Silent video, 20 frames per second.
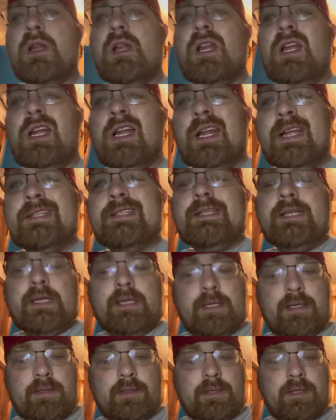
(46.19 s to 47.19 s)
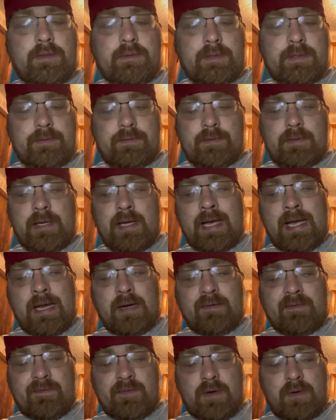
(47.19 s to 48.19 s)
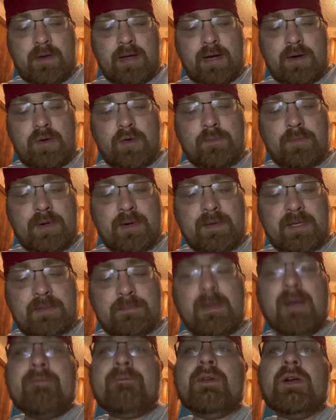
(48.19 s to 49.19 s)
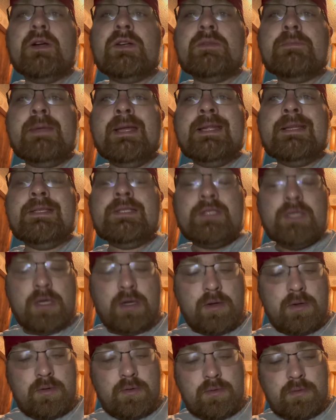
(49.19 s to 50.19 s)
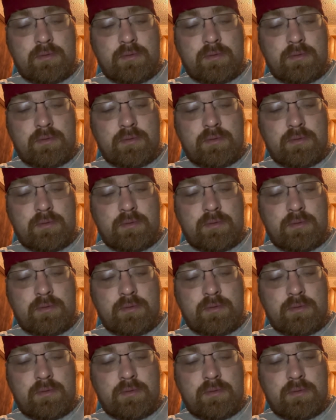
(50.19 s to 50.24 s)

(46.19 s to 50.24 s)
Let's get into it. I don't even know how to open it. This is my first mittens, y'all.